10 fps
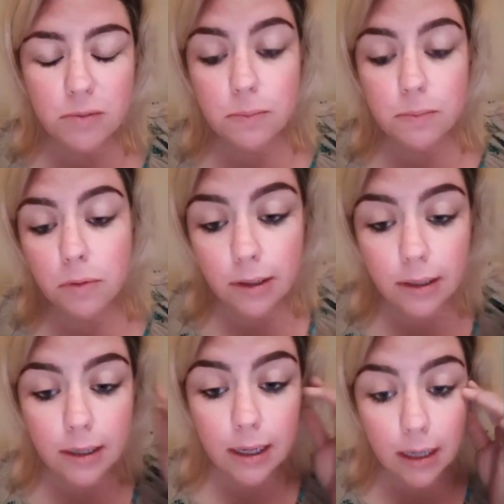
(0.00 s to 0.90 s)

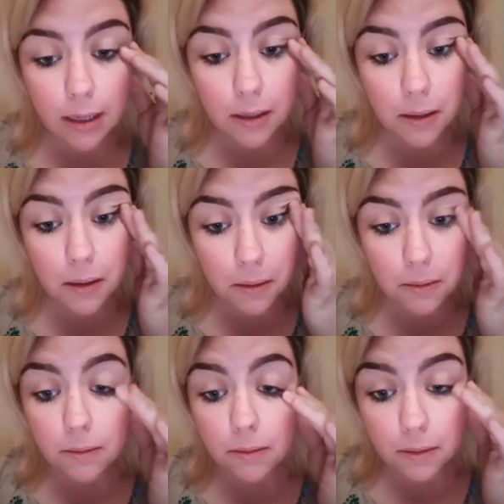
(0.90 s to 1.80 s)
born in
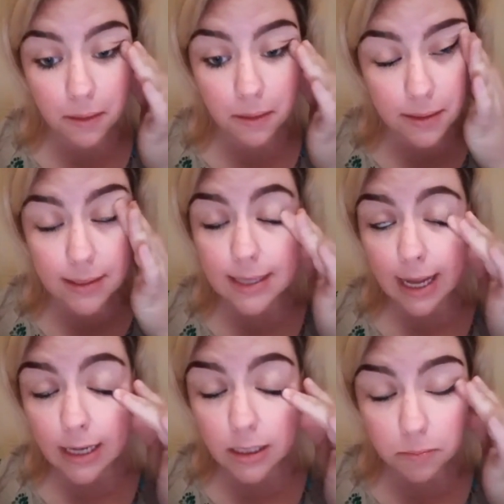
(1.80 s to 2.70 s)
the
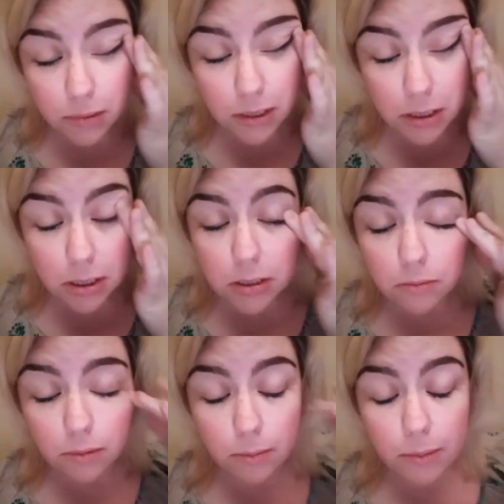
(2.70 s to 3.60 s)
Saint Bridget
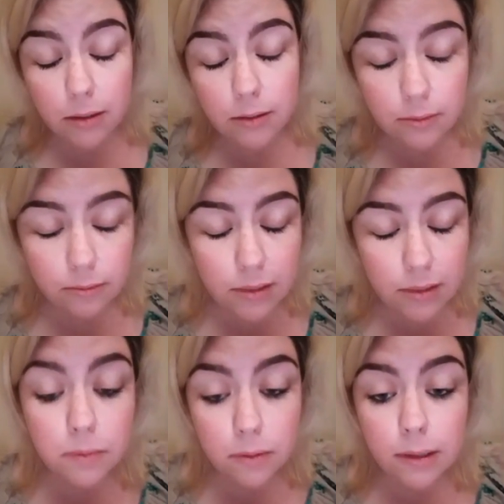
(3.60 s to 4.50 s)
woman was
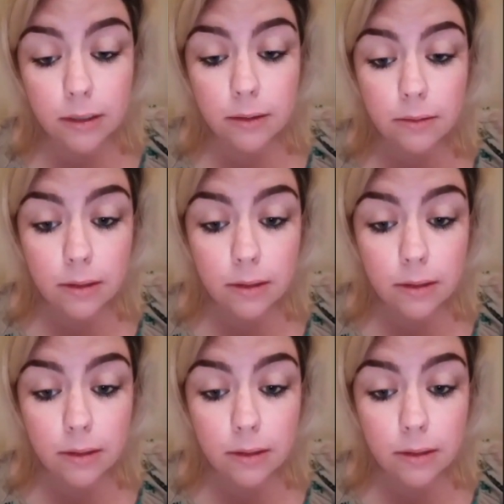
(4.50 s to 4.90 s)
born